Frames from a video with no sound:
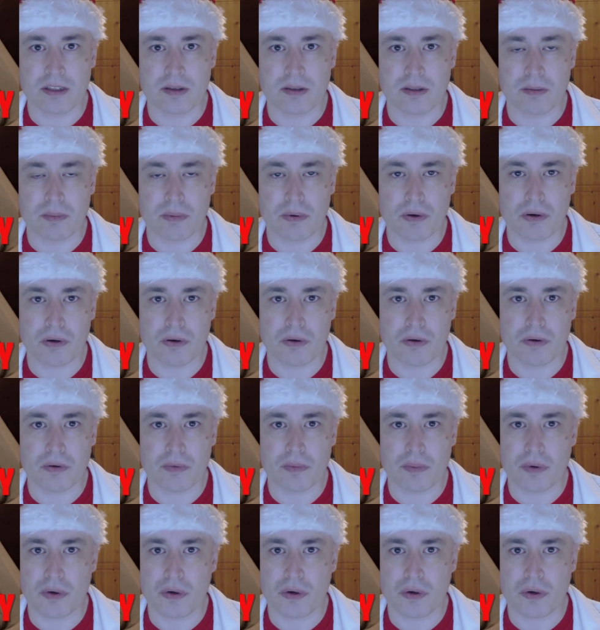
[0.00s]
the
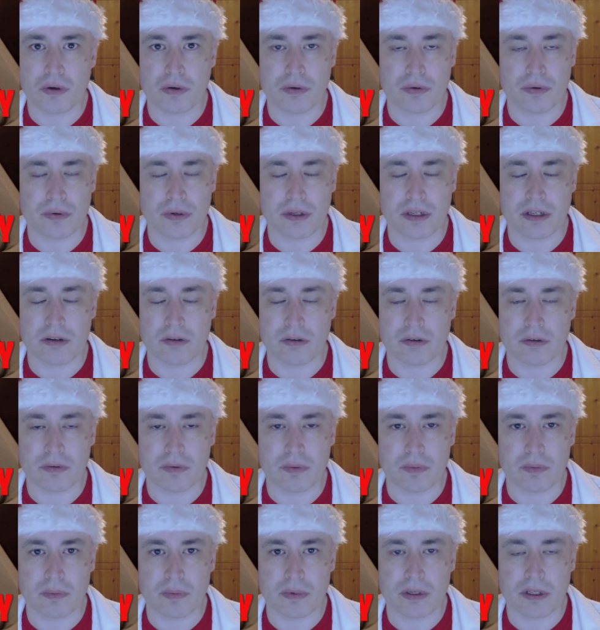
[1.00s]
poor
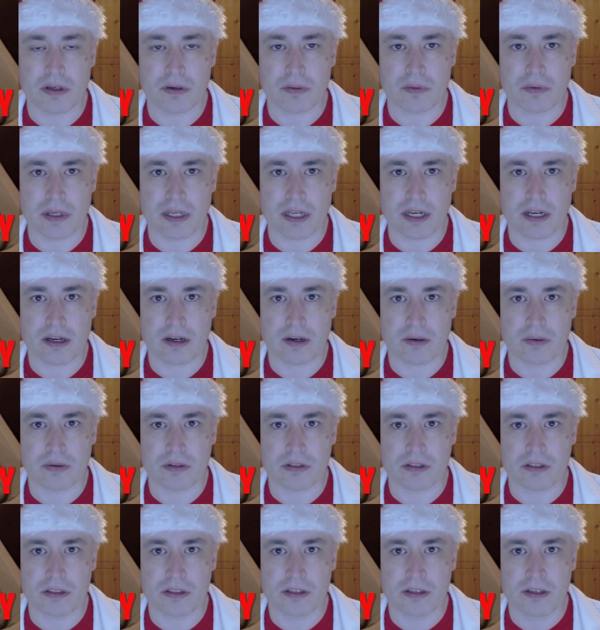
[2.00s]
little cat
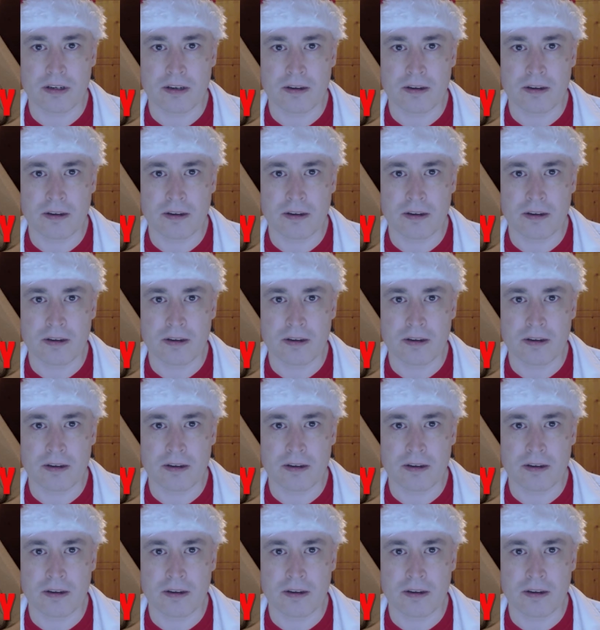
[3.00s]
was